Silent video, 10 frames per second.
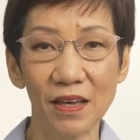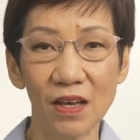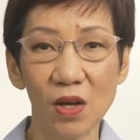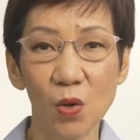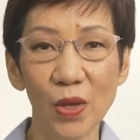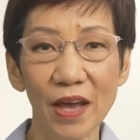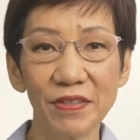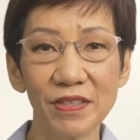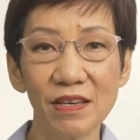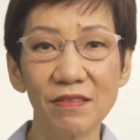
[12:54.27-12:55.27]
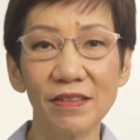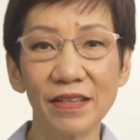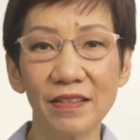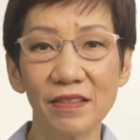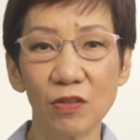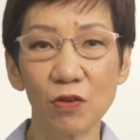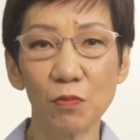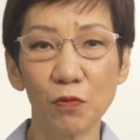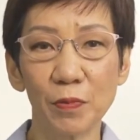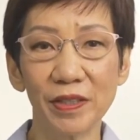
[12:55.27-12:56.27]
We have seen the net zero
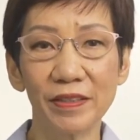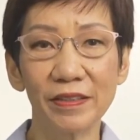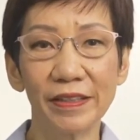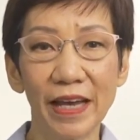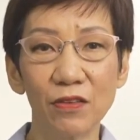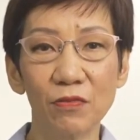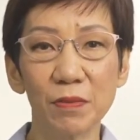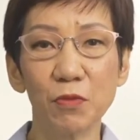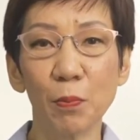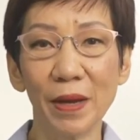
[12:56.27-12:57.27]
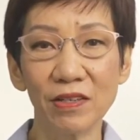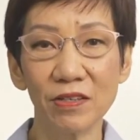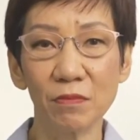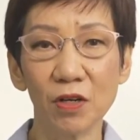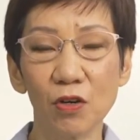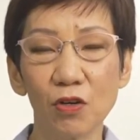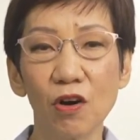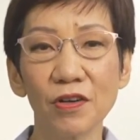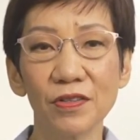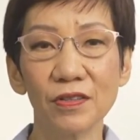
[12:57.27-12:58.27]
movement gathering momentum
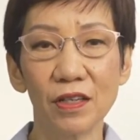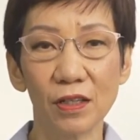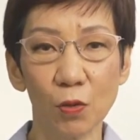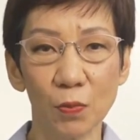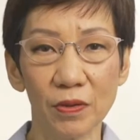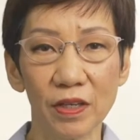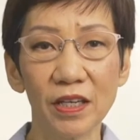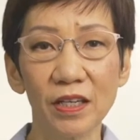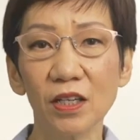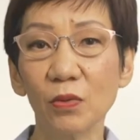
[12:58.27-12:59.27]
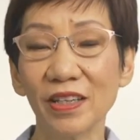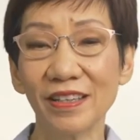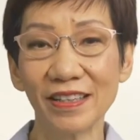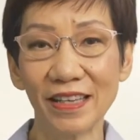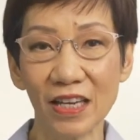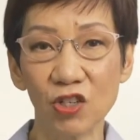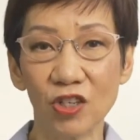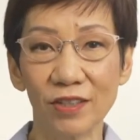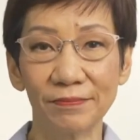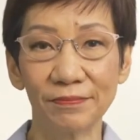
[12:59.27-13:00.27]
across the globe, including in
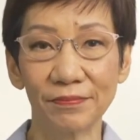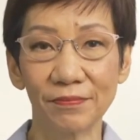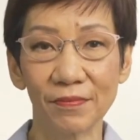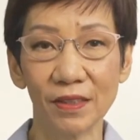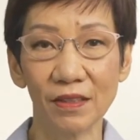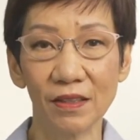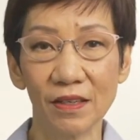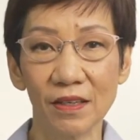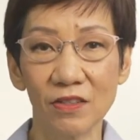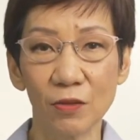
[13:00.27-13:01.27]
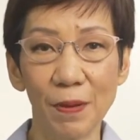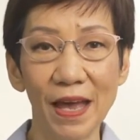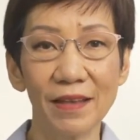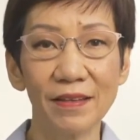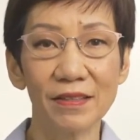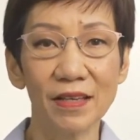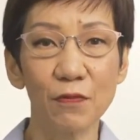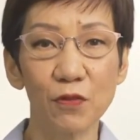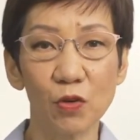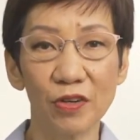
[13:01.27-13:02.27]
Asia. Japan and
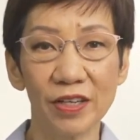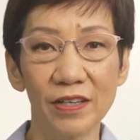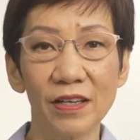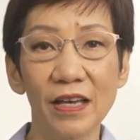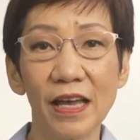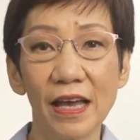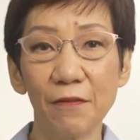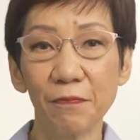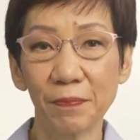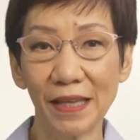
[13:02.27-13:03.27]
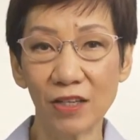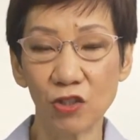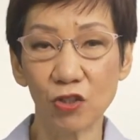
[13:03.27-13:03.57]
South Korea have pledged to